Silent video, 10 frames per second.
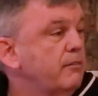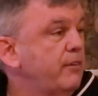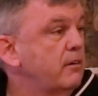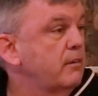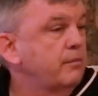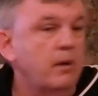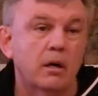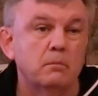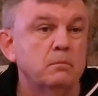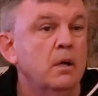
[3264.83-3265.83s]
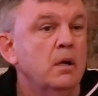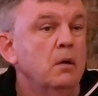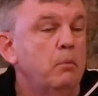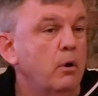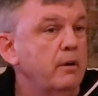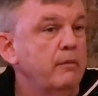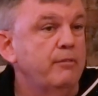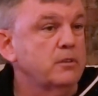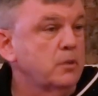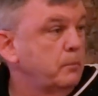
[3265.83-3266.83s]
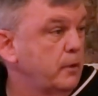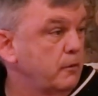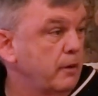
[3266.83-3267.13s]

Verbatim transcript: Oliveira. Um, Poirier fight's going to be a